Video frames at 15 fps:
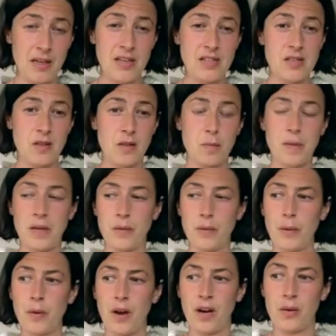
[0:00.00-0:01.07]
So the bean
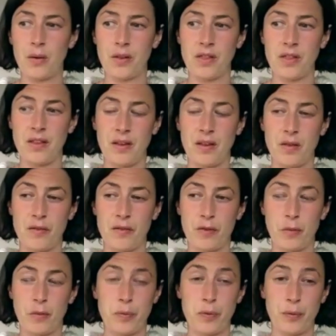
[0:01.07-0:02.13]
we work with is
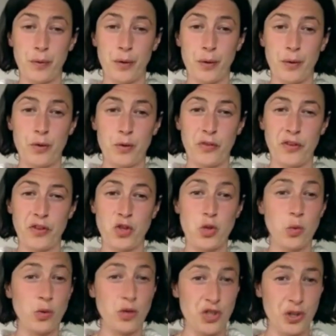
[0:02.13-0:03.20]
from Peru, called the
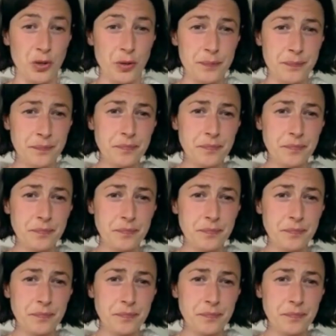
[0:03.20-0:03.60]
chuncho.